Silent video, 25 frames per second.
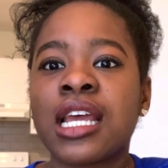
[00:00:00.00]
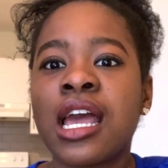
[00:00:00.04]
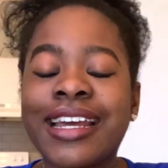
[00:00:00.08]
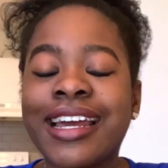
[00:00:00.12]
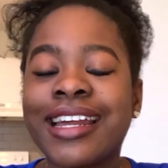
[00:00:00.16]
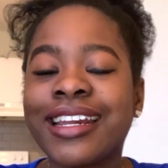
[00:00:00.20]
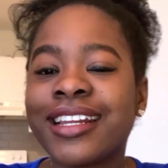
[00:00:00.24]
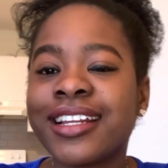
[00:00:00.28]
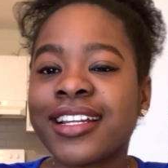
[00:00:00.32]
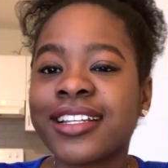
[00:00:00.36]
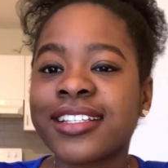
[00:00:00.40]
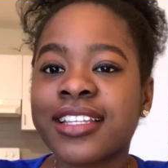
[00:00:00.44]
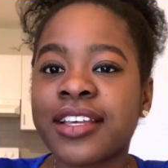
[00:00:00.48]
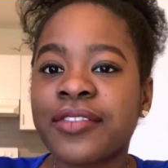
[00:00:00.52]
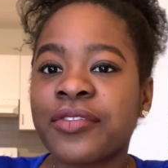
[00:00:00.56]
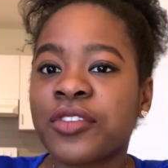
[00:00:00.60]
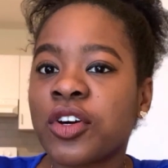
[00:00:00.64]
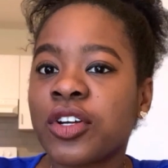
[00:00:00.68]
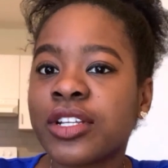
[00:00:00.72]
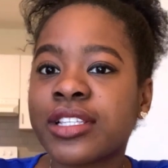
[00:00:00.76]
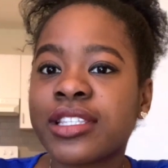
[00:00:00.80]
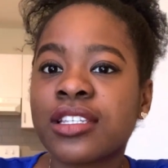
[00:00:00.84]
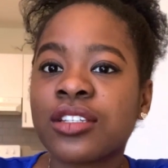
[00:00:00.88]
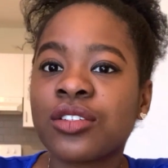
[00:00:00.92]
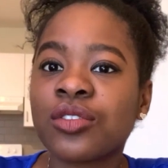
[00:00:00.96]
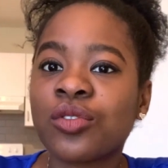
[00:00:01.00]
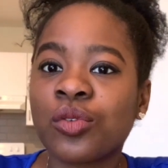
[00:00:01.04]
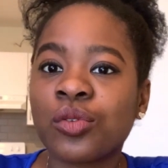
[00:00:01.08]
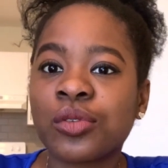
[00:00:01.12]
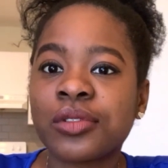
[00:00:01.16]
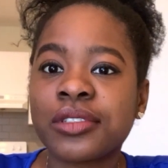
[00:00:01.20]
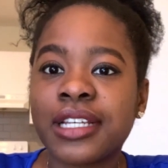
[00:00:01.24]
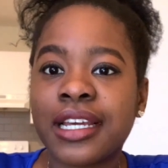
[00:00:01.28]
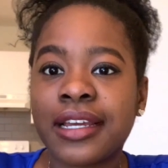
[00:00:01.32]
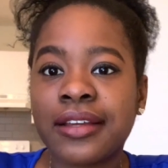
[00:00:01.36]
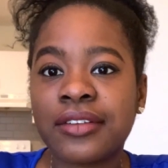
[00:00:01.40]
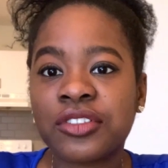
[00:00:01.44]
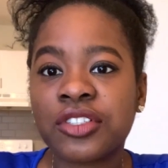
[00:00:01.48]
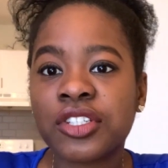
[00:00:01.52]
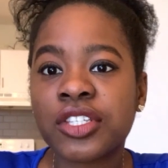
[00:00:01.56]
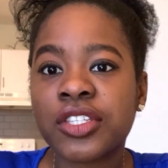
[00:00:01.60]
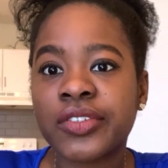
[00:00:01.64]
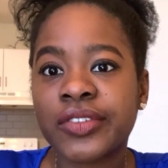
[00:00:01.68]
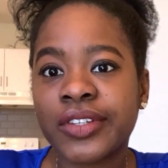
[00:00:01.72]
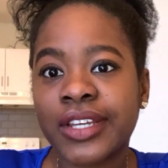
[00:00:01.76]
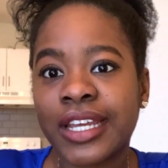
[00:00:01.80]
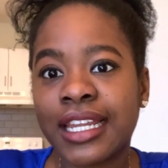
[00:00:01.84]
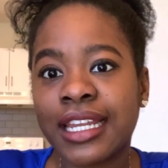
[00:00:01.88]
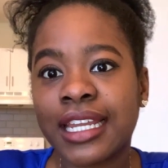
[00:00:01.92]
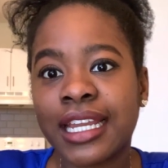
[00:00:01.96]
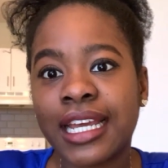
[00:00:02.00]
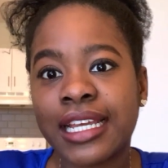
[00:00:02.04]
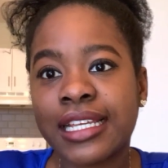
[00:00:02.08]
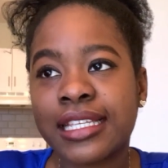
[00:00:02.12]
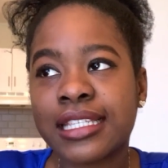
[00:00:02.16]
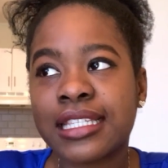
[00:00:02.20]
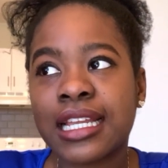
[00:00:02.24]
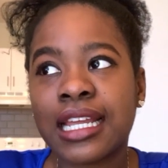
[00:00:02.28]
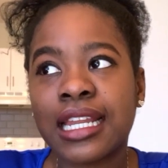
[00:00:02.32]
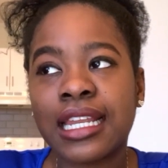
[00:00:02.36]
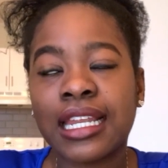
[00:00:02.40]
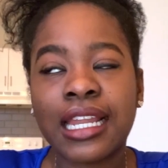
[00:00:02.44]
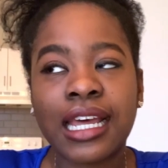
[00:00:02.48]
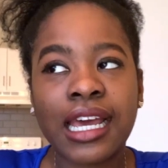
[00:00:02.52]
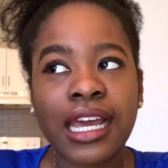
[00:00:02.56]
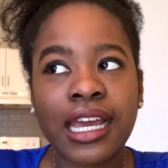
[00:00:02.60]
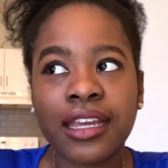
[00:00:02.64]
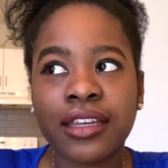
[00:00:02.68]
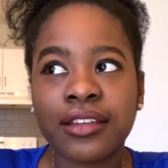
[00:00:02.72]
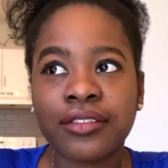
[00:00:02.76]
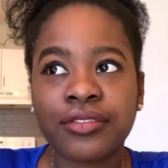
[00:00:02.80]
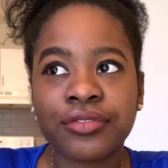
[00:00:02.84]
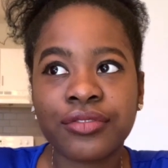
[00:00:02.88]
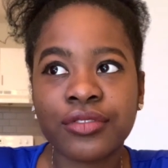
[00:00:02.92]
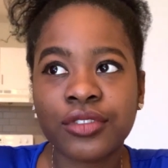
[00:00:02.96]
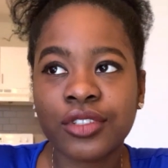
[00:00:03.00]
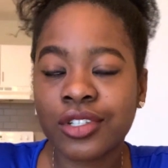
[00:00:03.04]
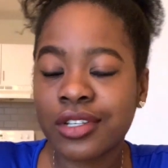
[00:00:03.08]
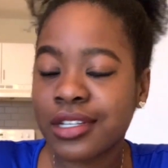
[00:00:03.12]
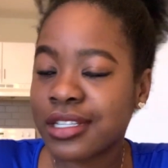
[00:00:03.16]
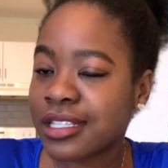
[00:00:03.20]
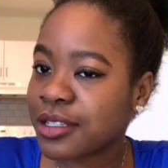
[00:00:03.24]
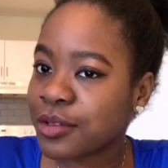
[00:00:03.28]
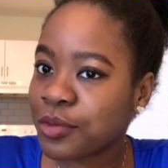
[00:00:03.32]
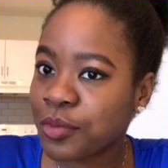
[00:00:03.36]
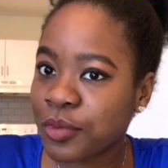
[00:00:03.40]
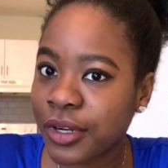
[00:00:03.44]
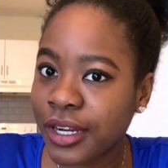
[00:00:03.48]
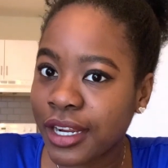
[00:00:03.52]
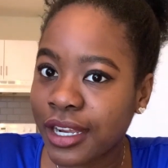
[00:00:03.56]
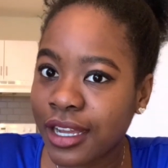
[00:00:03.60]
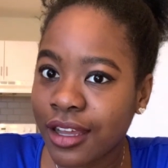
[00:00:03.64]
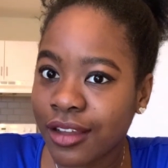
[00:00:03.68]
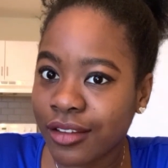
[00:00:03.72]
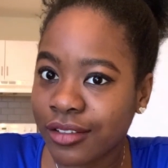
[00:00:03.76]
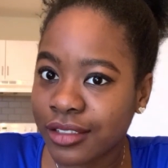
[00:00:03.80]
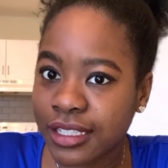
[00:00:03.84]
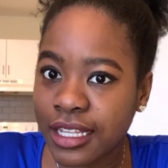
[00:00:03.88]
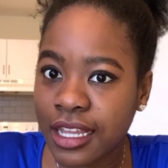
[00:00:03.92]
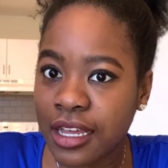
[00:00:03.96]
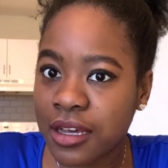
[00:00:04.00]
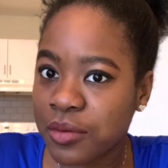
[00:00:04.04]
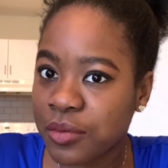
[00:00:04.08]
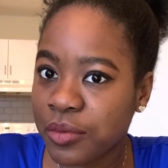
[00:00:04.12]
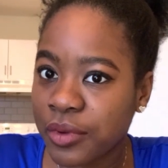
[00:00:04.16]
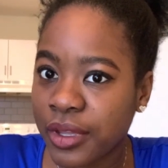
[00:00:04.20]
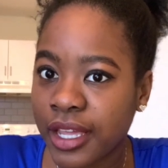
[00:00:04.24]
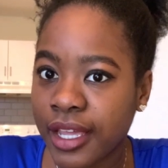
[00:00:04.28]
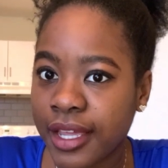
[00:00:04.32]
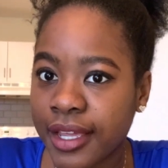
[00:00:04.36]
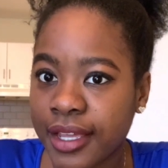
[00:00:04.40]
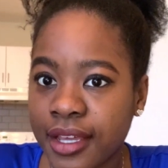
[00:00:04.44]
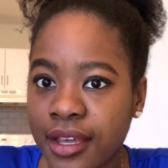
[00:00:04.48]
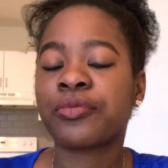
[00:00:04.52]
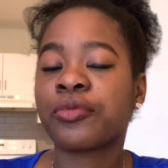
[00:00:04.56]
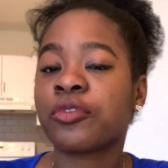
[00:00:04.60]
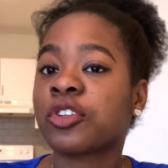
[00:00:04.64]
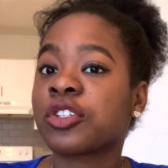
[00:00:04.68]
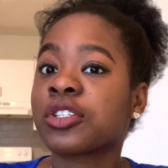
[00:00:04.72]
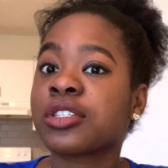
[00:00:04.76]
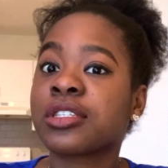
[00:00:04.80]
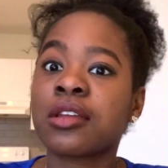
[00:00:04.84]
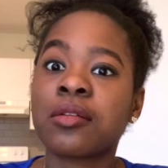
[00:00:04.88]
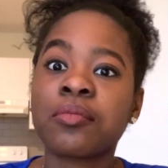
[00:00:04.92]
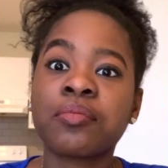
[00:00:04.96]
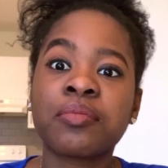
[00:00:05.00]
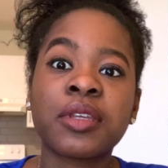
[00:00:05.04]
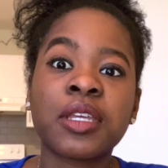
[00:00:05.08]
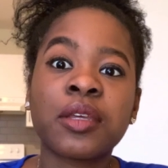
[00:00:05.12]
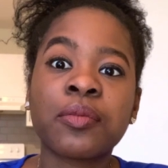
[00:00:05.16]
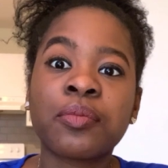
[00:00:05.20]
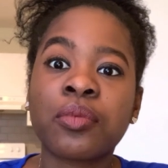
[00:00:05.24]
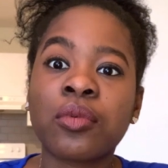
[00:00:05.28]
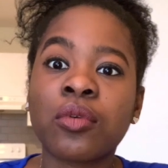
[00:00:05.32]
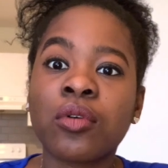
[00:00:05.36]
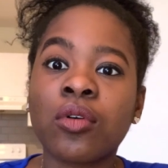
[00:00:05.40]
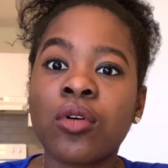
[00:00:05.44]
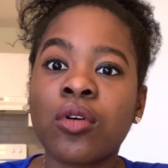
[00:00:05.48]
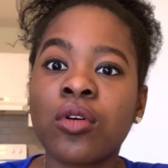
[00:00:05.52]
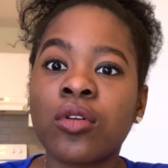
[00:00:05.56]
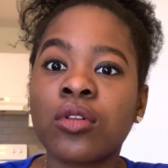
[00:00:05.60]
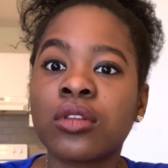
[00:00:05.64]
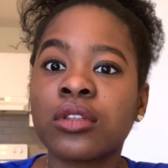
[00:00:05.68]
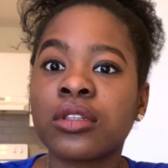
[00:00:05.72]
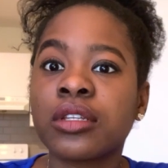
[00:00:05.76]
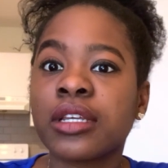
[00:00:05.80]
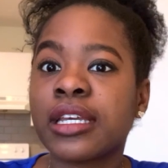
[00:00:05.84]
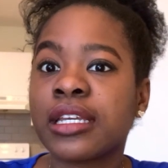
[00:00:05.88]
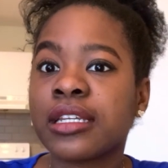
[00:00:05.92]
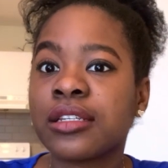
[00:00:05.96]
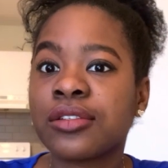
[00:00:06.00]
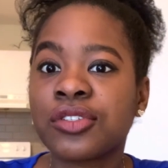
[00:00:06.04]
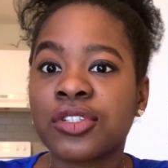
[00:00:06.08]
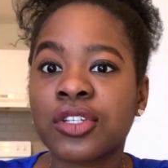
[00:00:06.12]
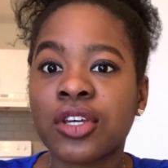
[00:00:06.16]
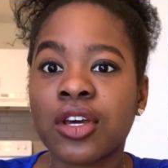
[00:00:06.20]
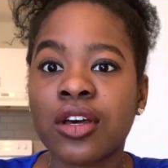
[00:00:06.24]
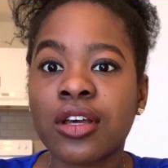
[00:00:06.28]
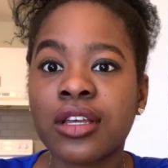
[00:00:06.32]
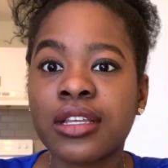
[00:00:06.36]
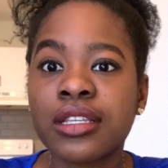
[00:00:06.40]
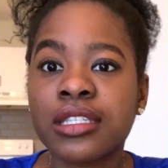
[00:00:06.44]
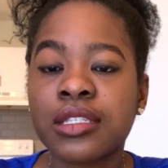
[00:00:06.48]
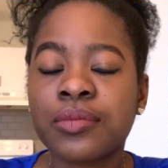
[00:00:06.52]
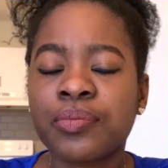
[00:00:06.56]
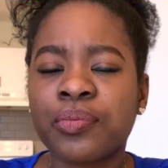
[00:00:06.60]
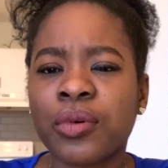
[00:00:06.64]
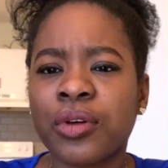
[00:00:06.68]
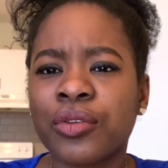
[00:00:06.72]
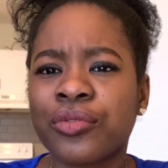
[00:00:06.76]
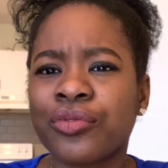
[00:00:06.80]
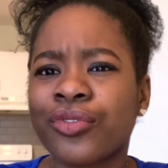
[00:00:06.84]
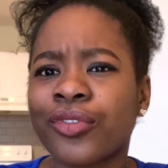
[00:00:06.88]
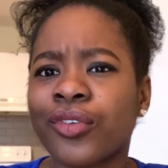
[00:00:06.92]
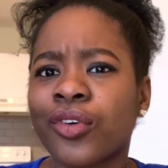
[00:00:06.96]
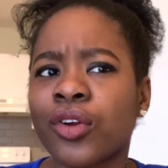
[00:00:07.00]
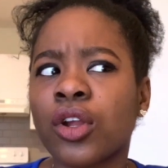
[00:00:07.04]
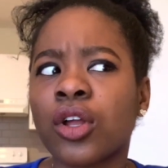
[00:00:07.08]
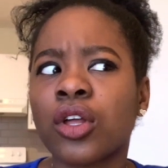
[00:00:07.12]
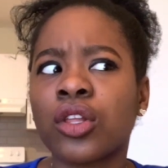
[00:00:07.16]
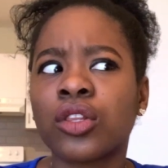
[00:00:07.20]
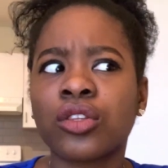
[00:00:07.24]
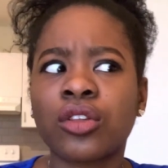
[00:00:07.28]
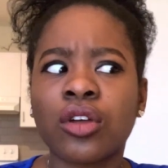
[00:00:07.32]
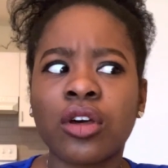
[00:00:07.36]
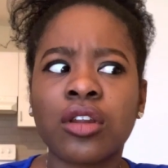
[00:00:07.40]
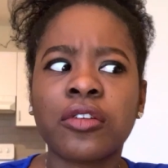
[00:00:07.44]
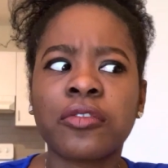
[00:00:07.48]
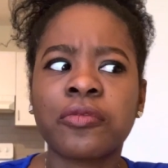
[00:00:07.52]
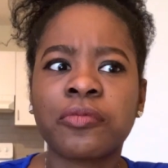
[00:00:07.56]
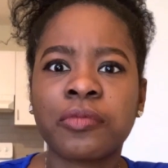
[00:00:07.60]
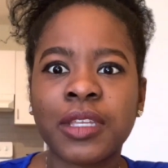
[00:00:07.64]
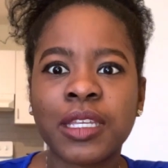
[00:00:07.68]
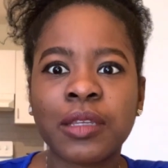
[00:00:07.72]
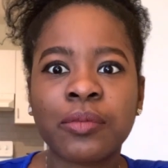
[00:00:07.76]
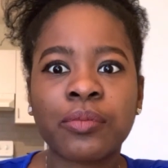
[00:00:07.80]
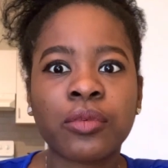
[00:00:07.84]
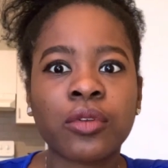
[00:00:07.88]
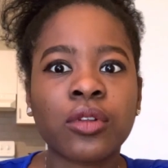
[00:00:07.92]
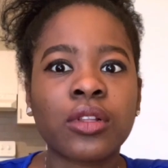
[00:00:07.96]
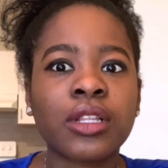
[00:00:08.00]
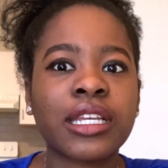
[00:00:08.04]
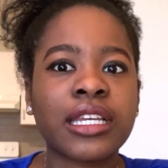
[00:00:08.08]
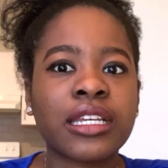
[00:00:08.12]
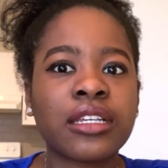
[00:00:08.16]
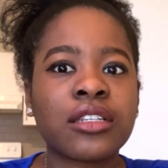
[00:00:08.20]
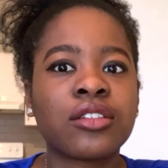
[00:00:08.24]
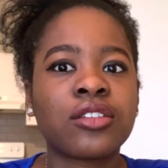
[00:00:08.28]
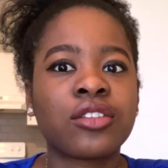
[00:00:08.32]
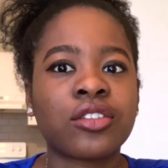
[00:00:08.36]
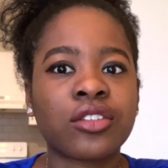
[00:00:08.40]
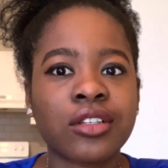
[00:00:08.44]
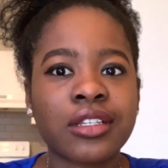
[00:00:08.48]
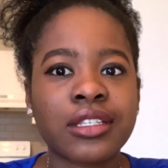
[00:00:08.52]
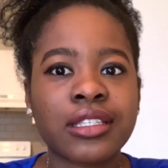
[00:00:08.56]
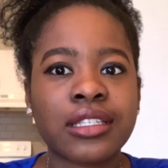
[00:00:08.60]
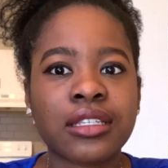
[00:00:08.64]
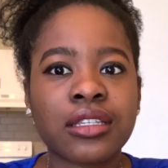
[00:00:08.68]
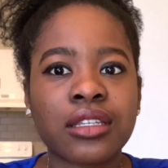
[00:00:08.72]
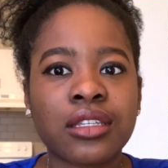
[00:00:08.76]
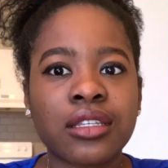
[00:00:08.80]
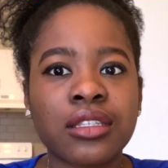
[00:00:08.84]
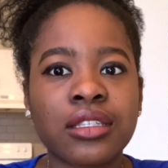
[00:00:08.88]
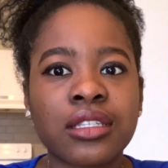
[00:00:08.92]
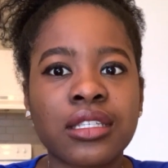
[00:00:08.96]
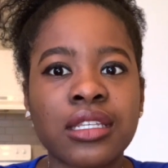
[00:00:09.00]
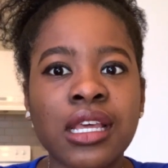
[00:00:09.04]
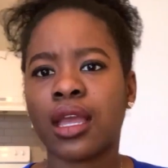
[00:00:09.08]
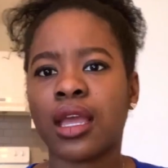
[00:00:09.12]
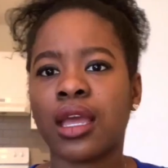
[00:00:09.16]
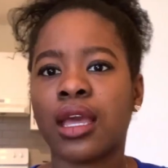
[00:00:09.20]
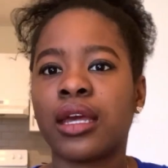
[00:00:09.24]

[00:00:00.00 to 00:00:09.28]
And as I've gotten older, I just realized that life doesn't work out that way. For some people, it does, but for a lot of people, it doesn't.